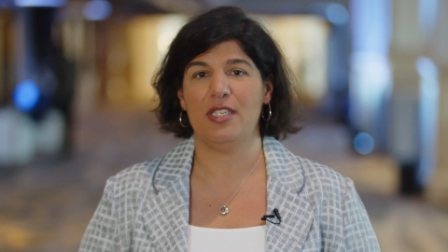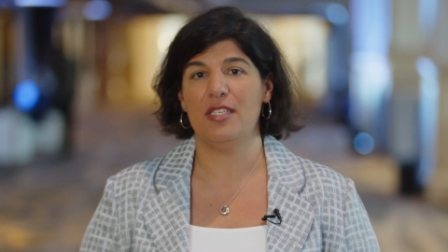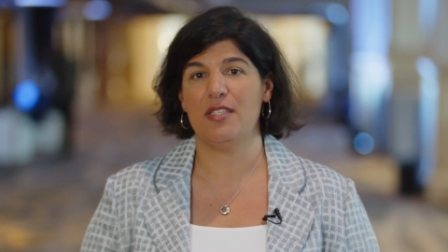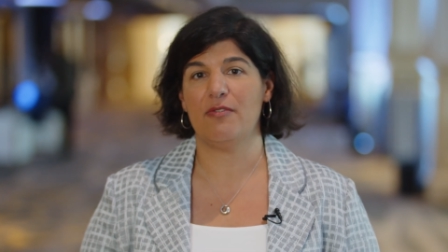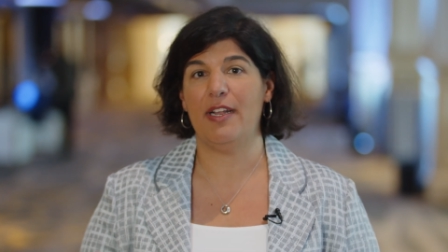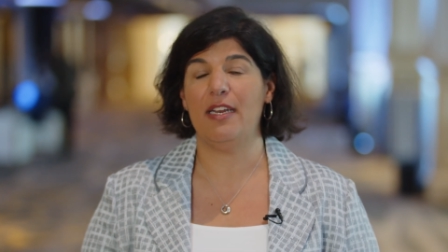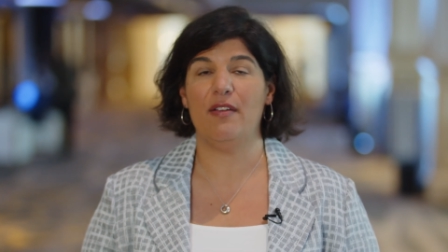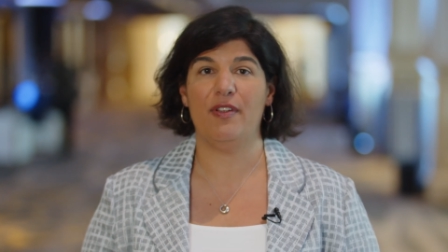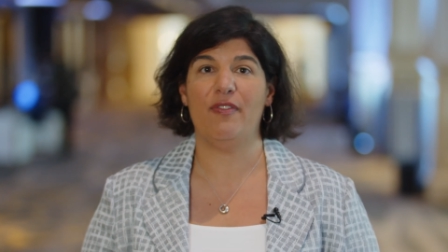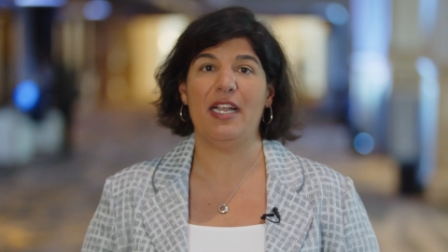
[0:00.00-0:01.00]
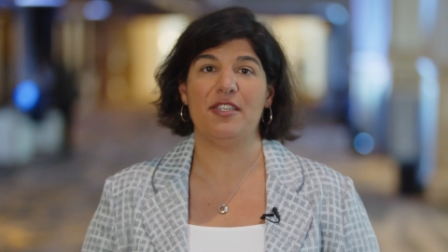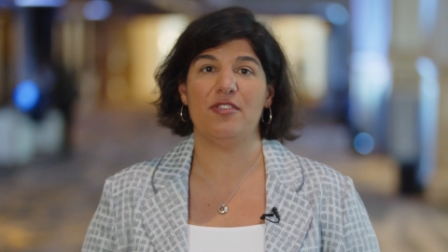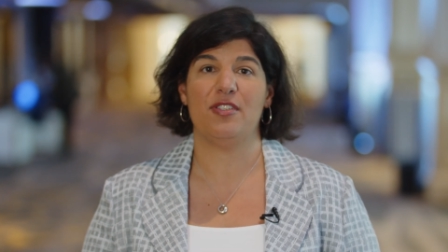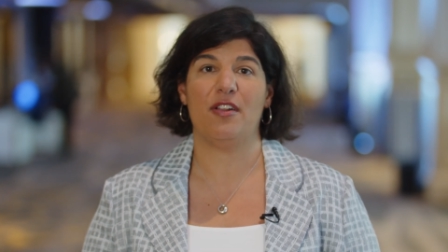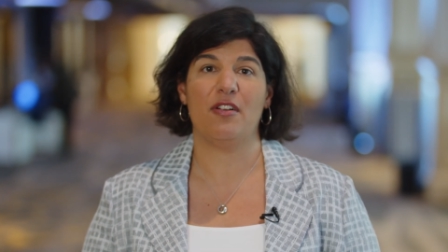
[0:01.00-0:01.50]
is the rate of
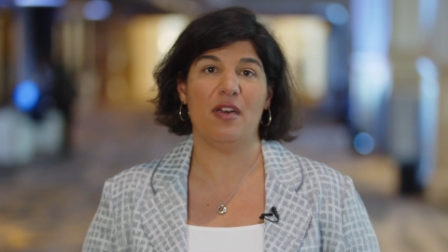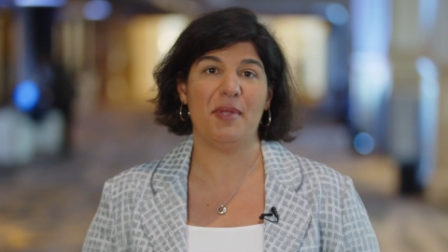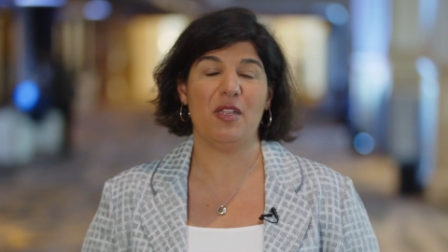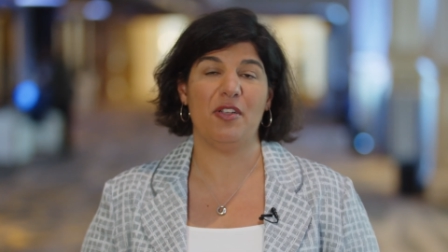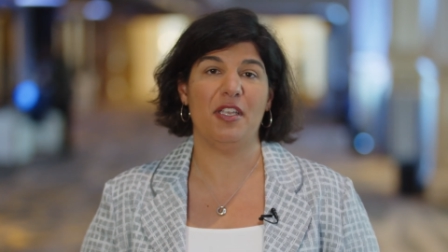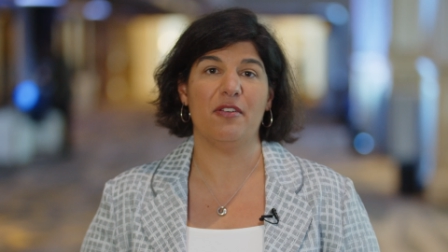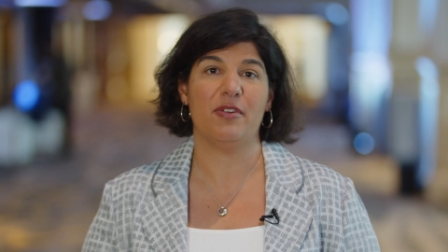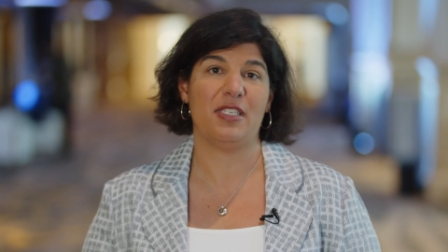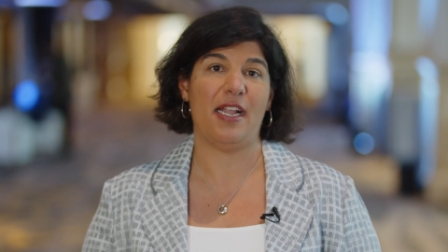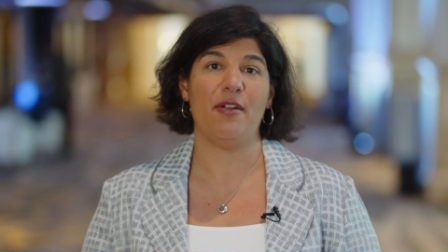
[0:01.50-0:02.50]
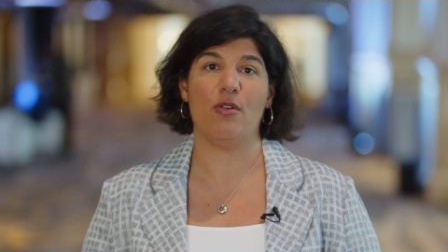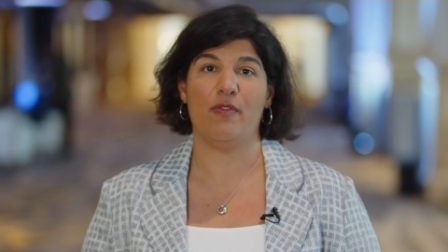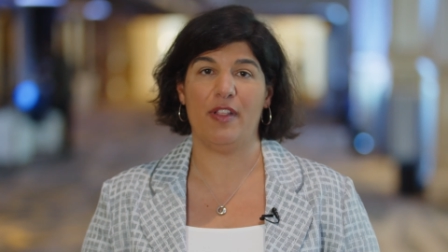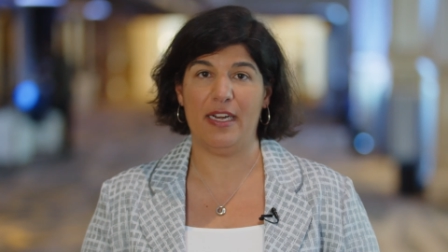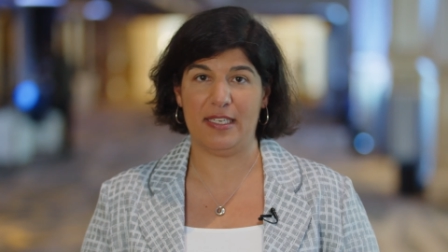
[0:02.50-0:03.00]
advisors that are going to be looking to retire
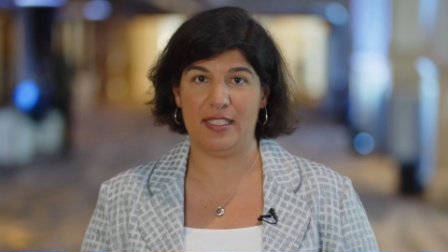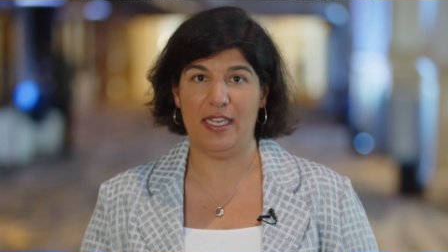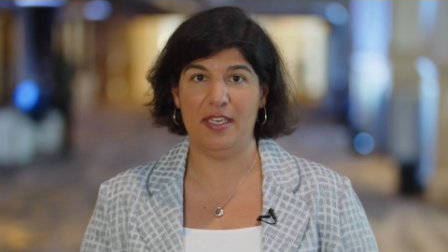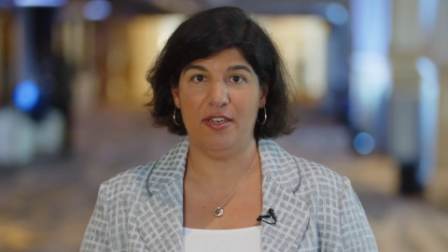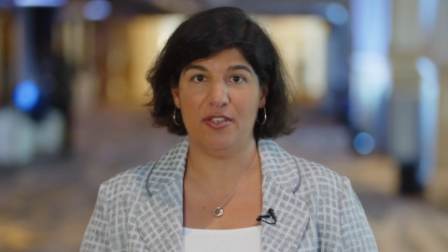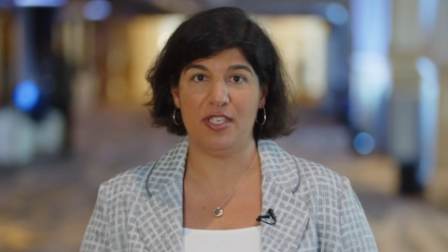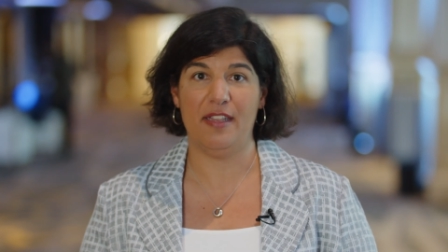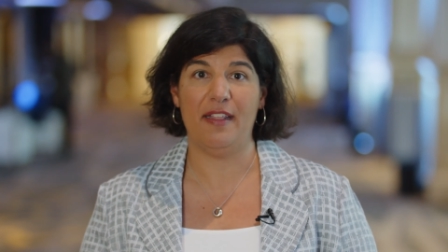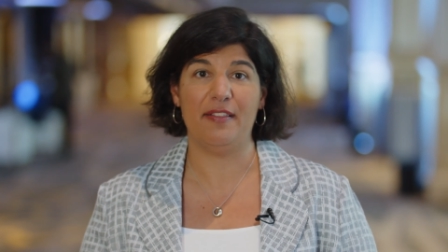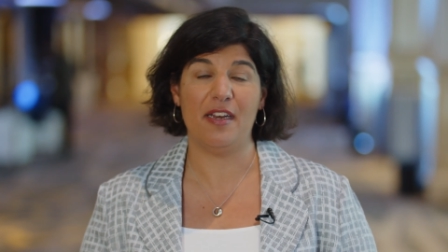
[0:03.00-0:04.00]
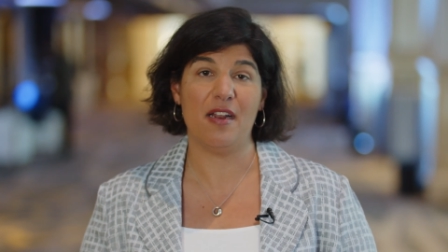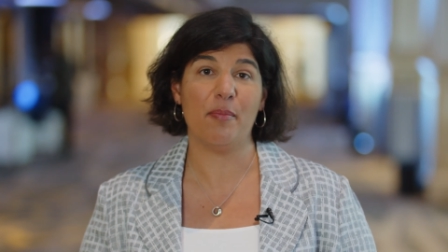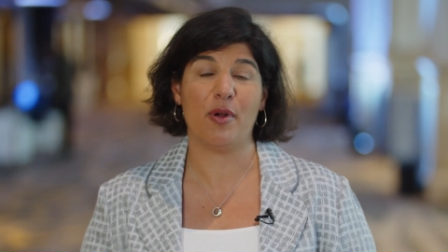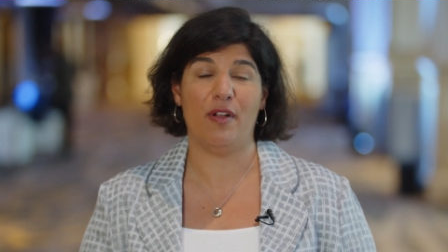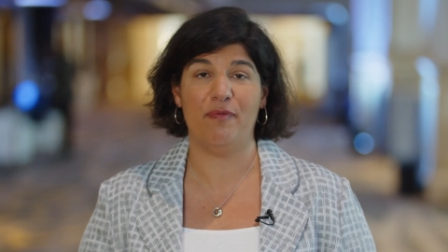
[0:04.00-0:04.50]
over the next 10 years, and then the
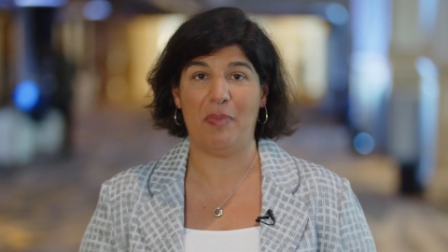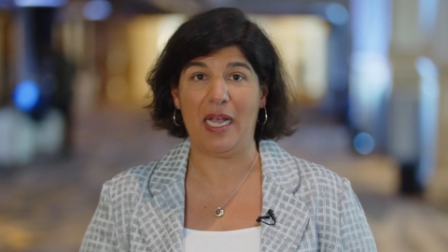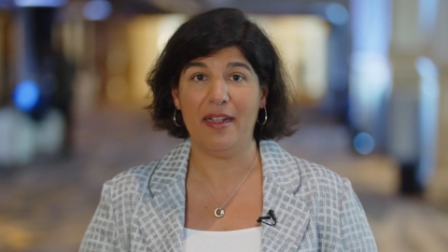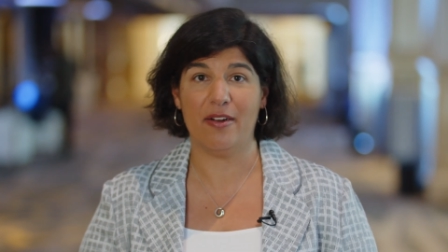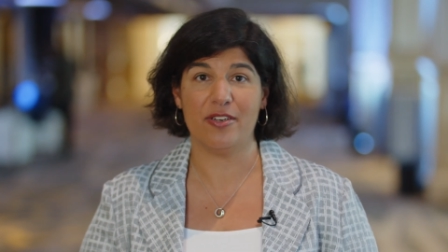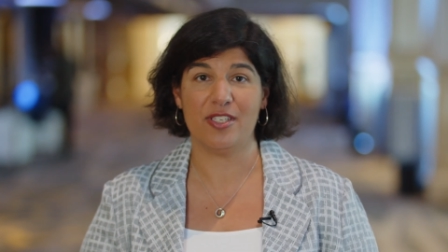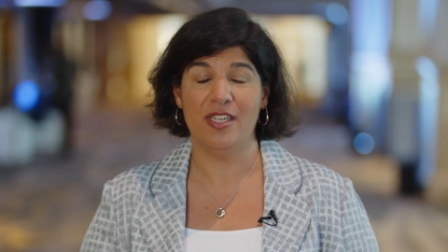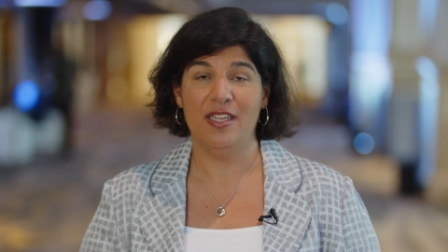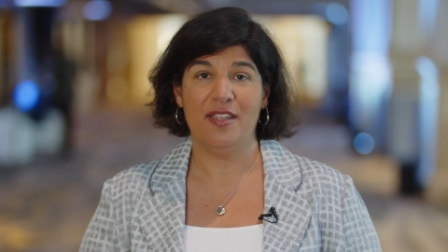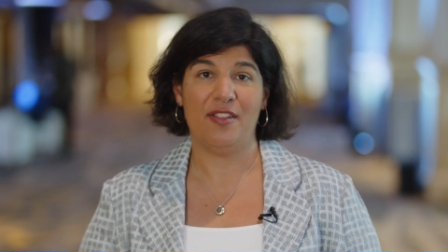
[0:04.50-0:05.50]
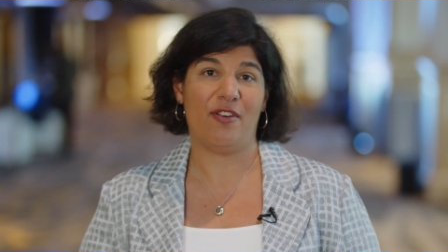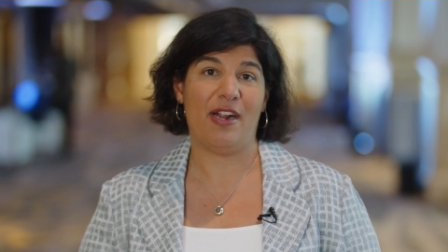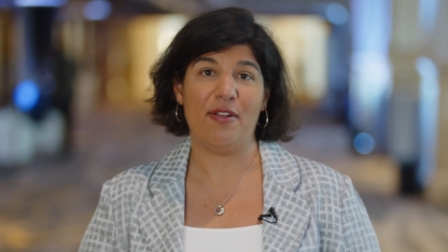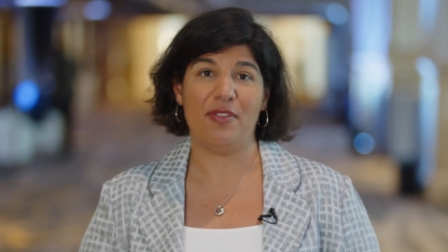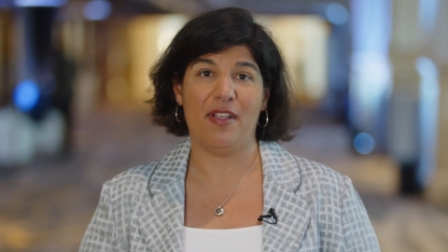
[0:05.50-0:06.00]
number of buyers that are out